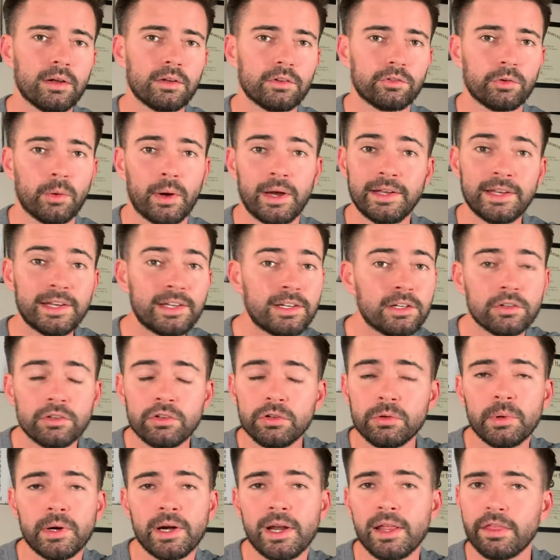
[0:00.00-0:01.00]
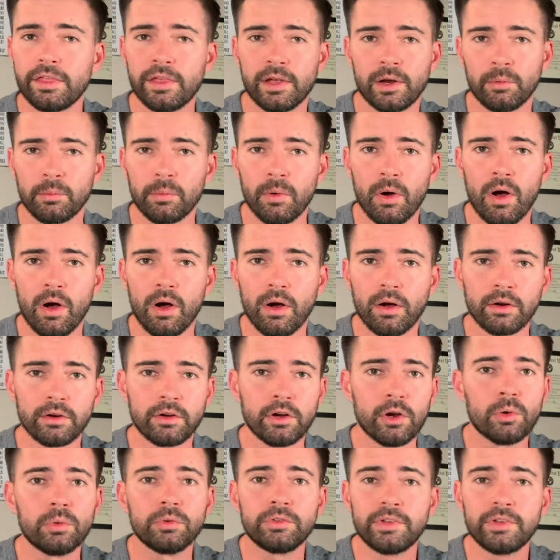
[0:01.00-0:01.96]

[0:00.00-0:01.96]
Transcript: so I didn't do anything wrong. No